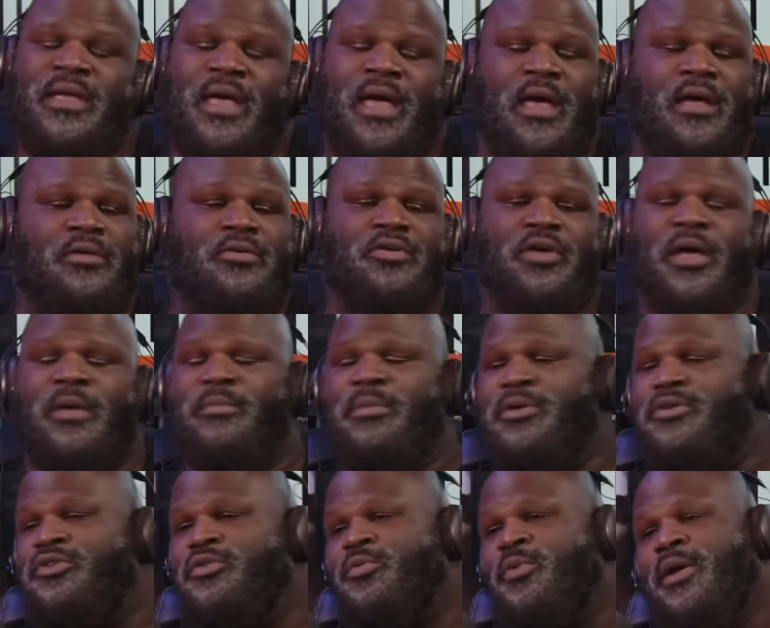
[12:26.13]
I don't know how
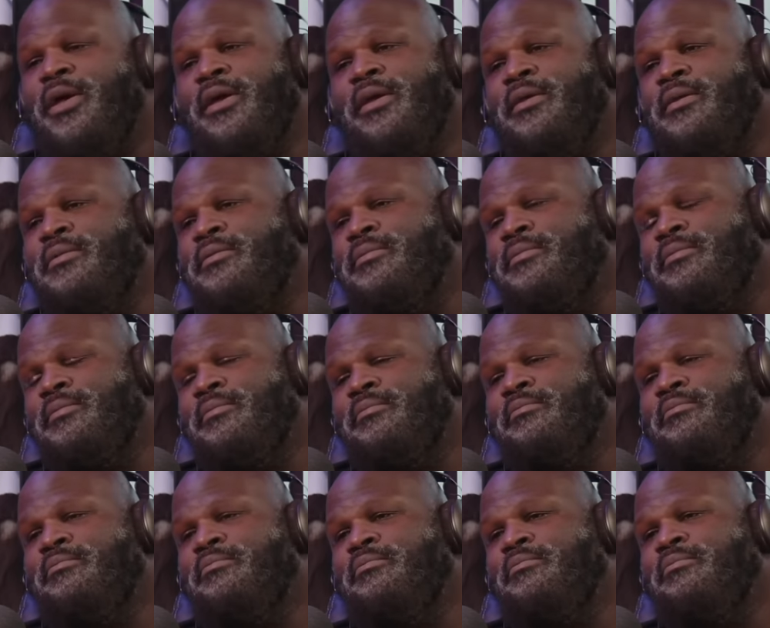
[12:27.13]
much you weighed,
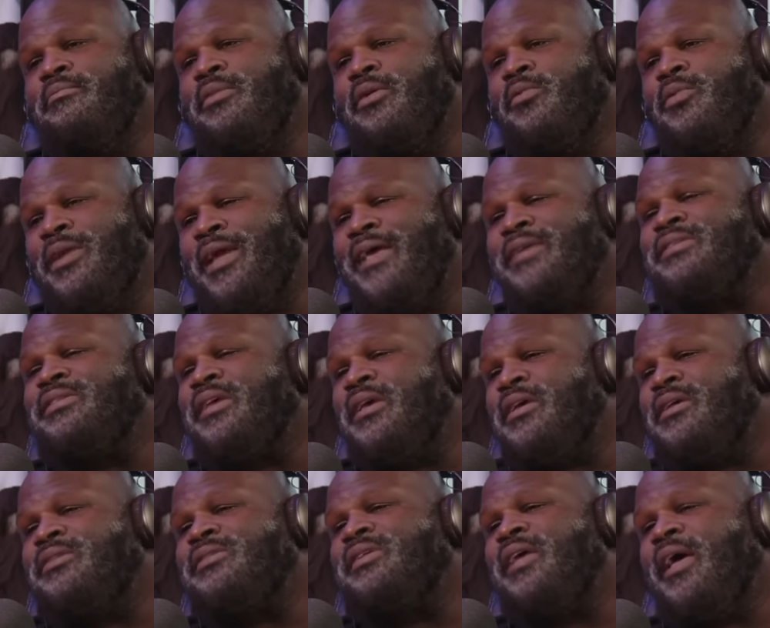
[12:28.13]
but when I say
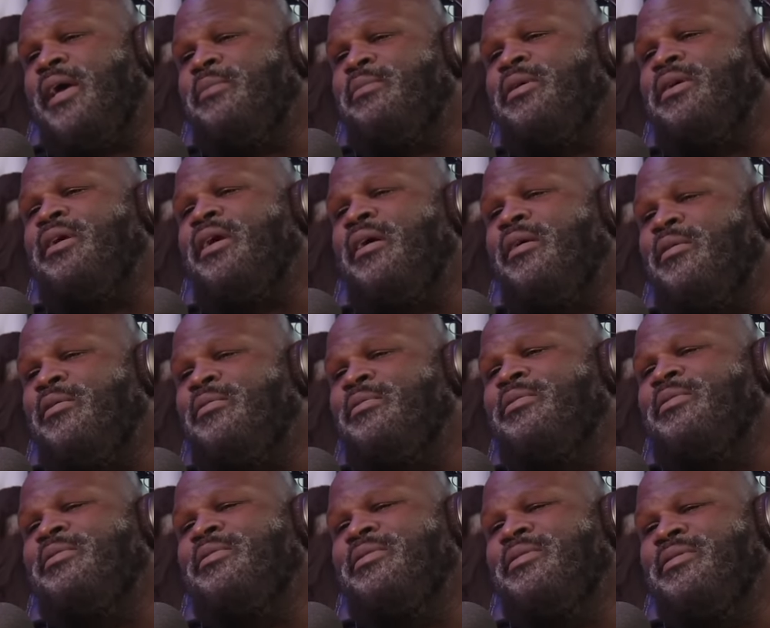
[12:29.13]
it's time to go,
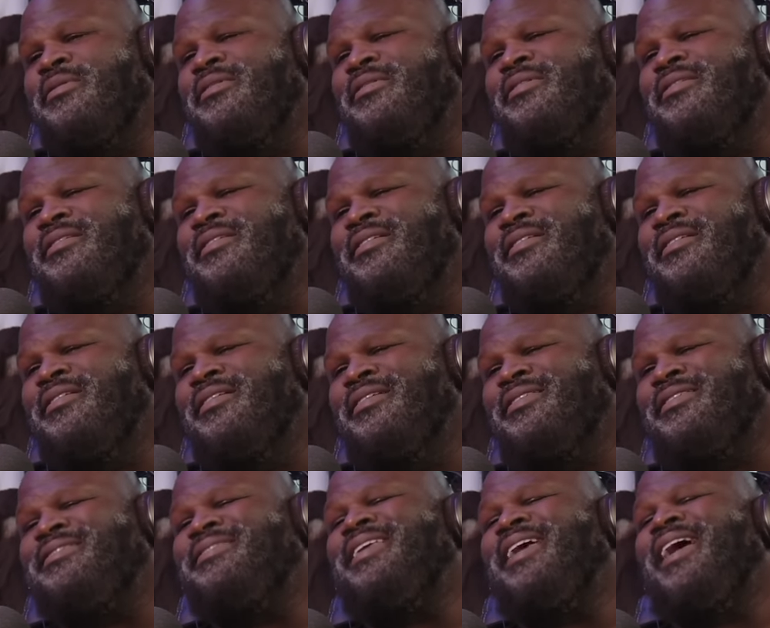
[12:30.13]

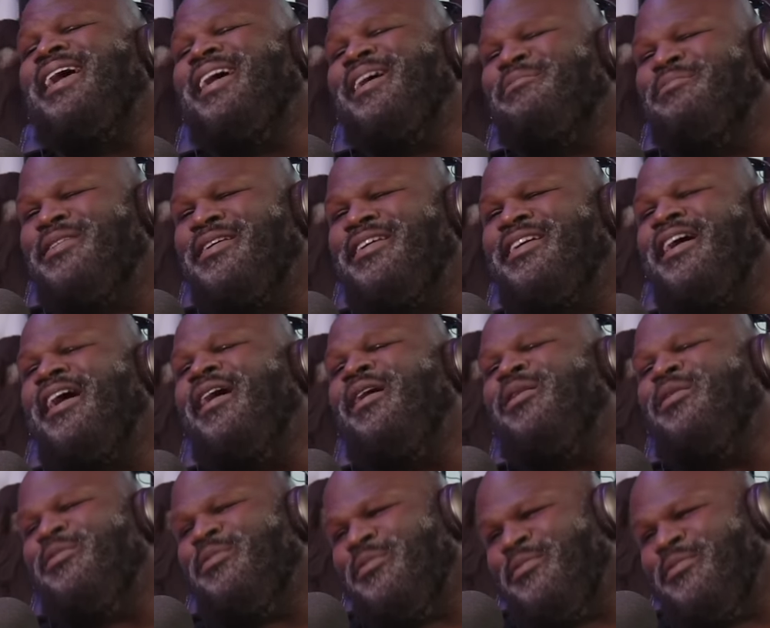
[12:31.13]
it's time to go.